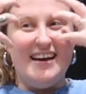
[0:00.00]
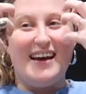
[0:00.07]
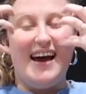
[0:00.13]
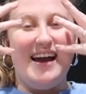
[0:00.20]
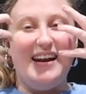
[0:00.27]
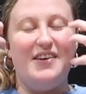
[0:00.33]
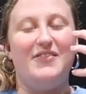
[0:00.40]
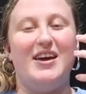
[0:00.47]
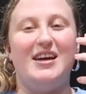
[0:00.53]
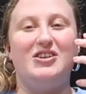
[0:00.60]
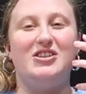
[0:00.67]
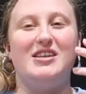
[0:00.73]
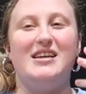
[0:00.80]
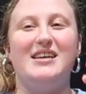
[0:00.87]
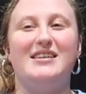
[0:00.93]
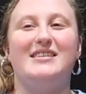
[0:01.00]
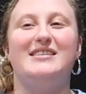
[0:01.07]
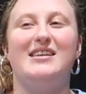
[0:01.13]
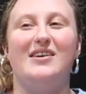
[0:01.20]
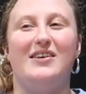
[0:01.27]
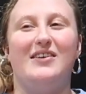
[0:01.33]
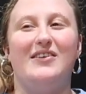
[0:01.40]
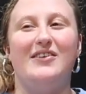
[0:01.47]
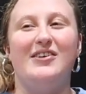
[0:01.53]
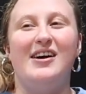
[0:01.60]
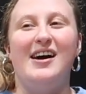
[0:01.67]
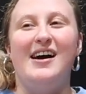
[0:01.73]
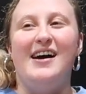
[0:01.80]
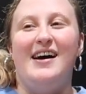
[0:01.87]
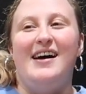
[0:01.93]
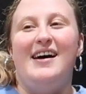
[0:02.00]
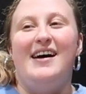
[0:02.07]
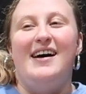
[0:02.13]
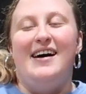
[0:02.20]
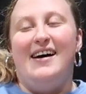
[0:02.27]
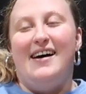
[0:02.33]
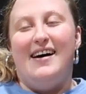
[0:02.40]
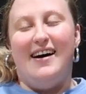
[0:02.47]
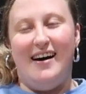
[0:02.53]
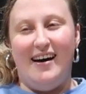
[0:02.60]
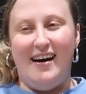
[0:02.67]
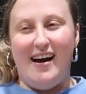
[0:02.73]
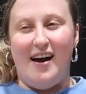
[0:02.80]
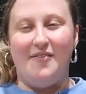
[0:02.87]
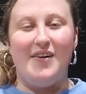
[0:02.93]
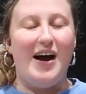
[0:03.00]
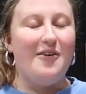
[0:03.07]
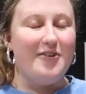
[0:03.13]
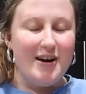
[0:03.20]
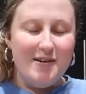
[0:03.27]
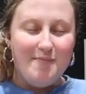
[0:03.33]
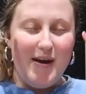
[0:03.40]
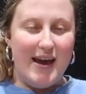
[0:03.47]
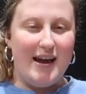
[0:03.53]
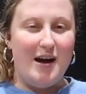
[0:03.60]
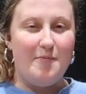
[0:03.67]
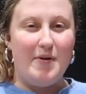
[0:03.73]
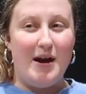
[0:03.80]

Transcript: kind of itchy. So I'm not wearing makeup,